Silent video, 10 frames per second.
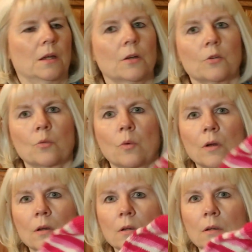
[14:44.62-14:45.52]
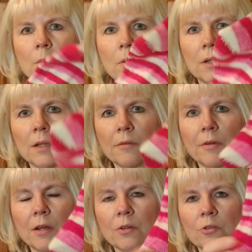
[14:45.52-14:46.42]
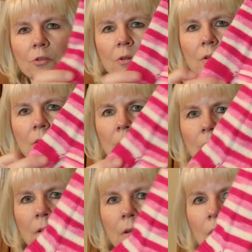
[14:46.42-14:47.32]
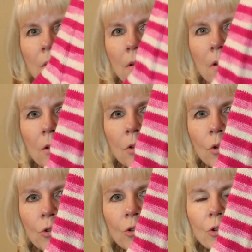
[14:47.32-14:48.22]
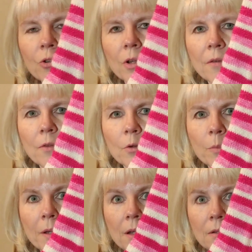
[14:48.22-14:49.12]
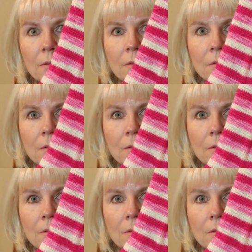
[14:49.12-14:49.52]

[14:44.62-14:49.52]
Here's one completely finished. Don't you just love those pinks?